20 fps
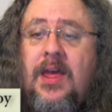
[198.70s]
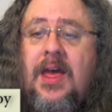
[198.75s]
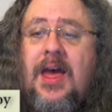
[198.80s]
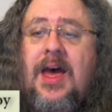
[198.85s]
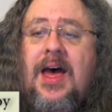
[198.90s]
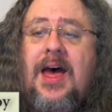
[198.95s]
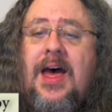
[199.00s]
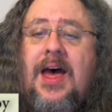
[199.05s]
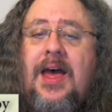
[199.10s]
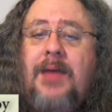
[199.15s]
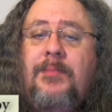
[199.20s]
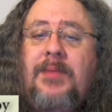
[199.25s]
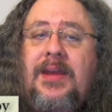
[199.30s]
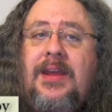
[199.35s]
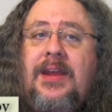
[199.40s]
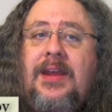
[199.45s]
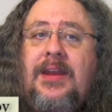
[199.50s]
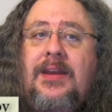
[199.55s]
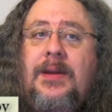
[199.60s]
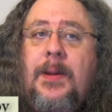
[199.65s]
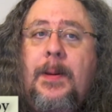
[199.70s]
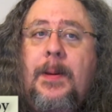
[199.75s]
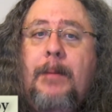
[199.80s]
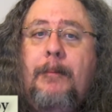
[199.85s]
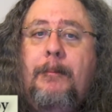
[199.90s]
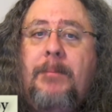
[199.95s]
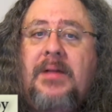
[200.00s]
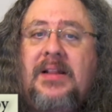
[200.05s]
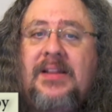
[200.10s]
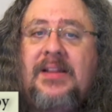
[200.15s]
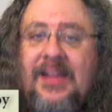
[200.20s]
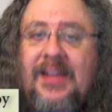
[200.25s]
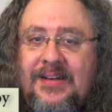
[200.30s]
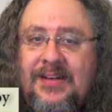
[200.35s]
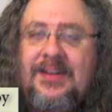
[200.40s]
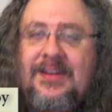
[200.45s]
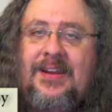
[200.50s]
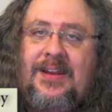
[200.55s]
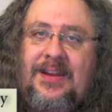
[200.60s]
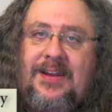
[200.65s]
I mean
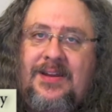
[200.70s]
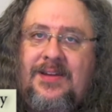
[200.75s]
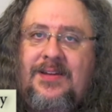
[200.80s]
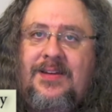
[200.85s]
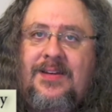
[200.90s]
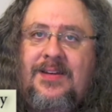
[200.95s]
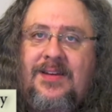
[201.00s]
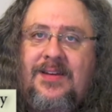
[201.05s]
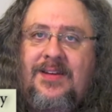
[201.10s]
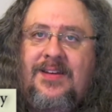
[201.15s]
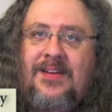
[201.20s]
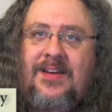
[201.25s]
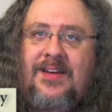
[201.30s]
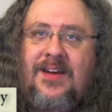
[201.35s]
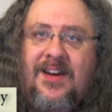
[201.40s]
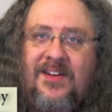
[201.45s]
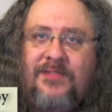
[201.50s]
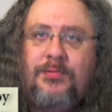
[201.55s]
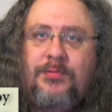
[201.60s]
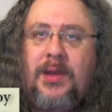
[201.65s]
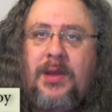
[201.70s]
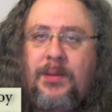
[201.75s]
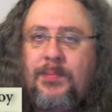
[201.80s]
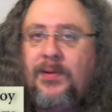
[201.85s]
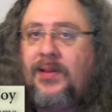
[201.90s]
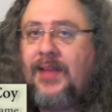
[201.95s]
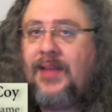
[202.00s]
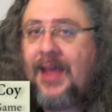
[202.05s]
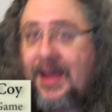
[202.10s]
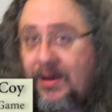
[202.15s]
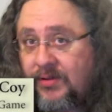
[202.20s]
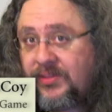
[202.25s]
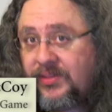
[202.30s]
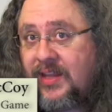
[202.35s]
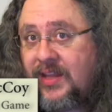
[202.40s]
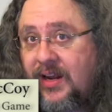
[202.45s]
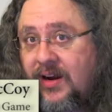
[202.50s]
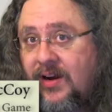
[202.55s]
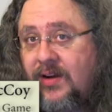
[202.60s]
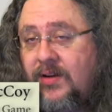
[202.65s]
plenty, of people out
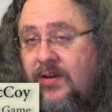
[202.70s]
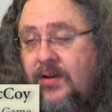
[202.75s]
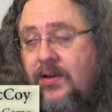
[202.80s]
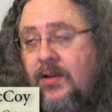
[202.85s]
there